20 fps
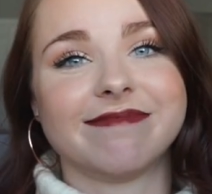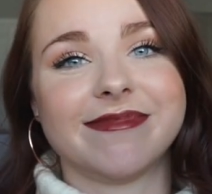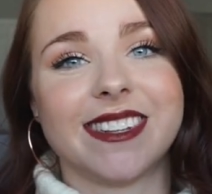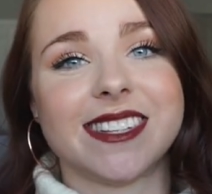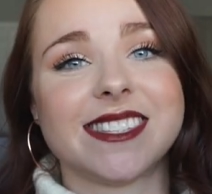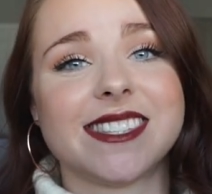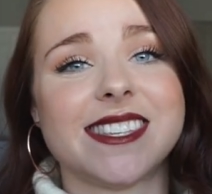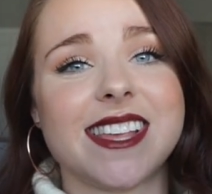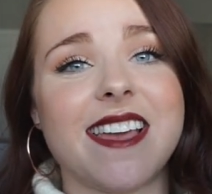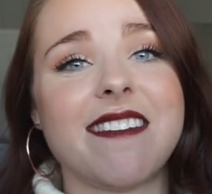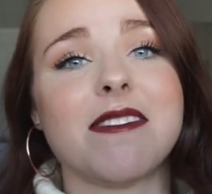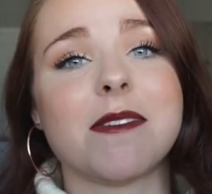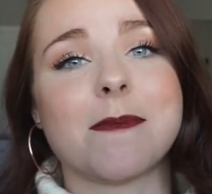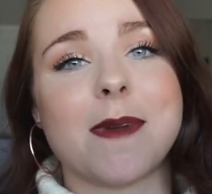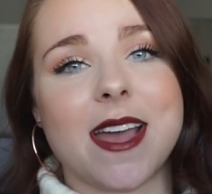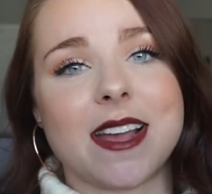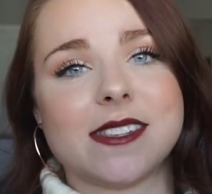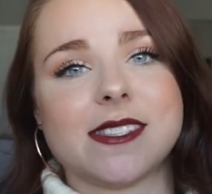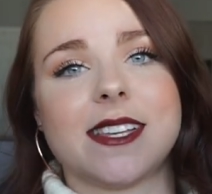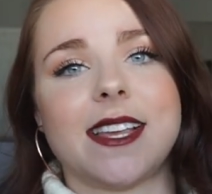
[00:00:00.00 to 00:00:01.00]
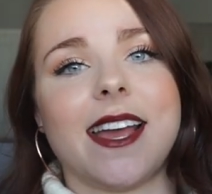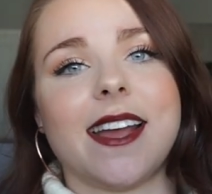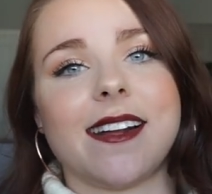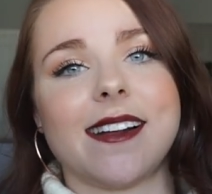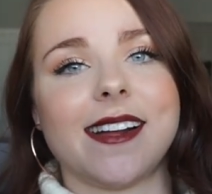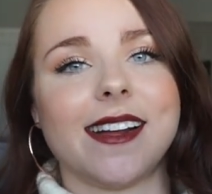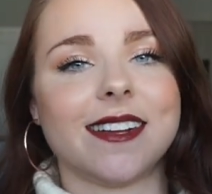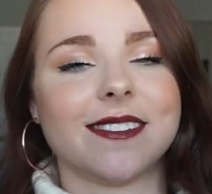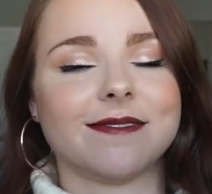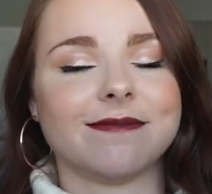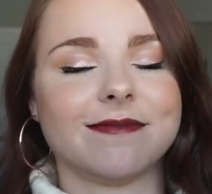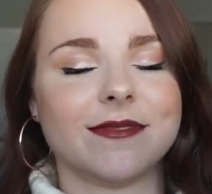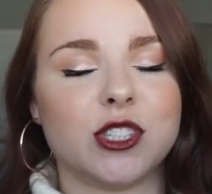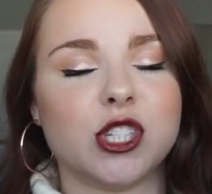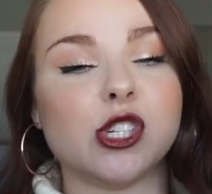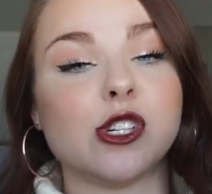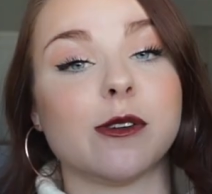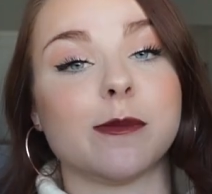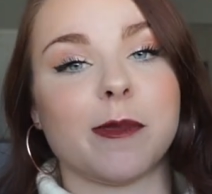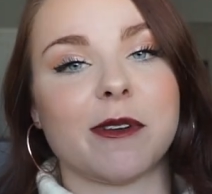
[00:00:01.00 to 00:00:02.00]
Let's save the mascara,
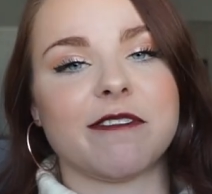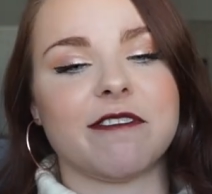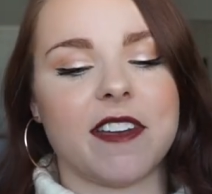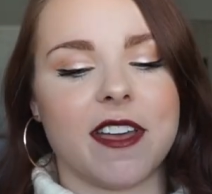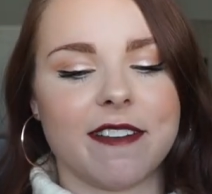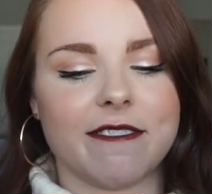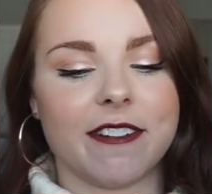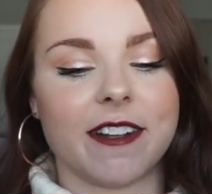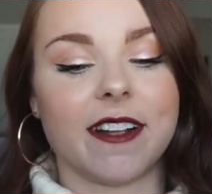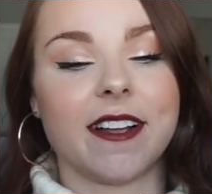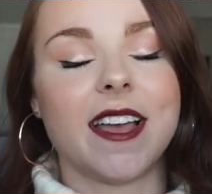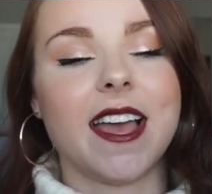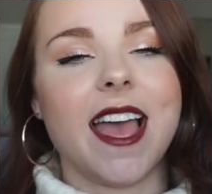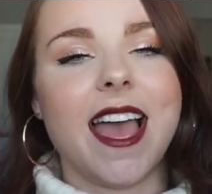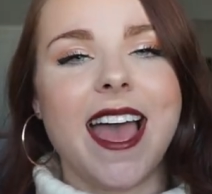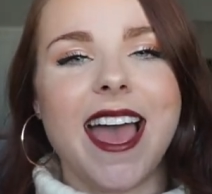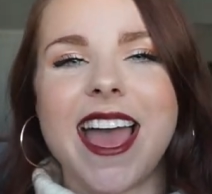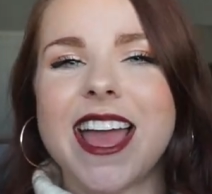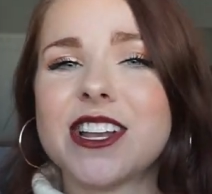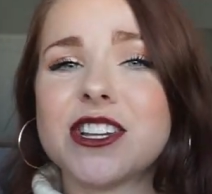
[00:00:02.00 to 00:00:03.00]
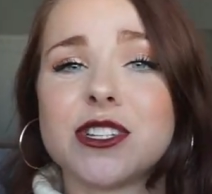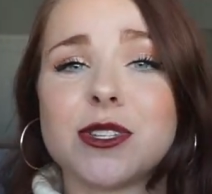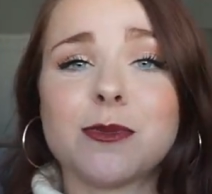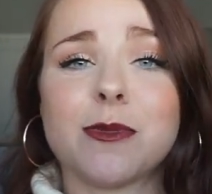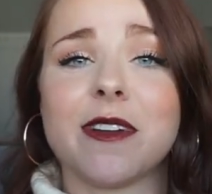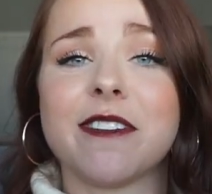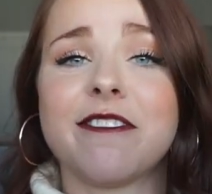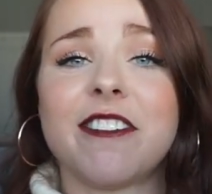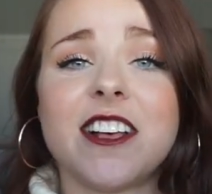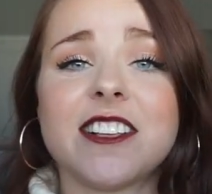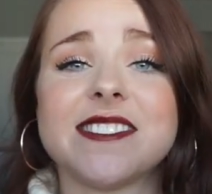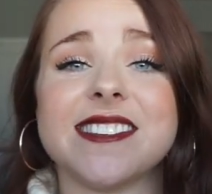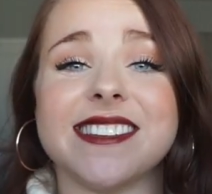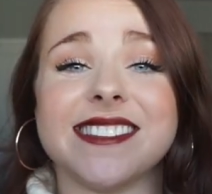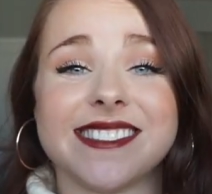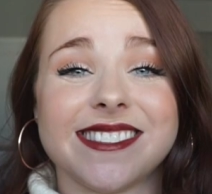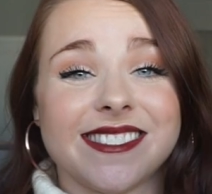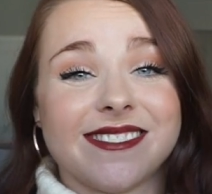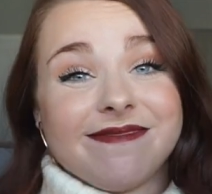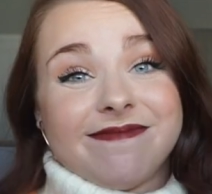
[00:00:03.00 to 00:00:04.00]
do them a favor, and just wear
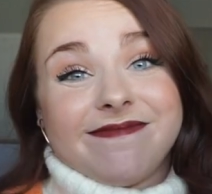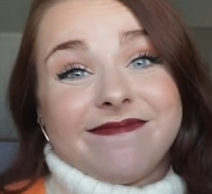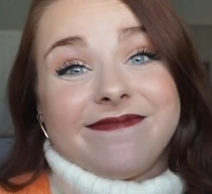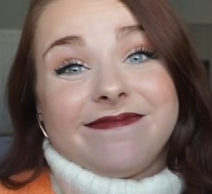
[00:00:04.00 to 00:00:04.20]
falsies.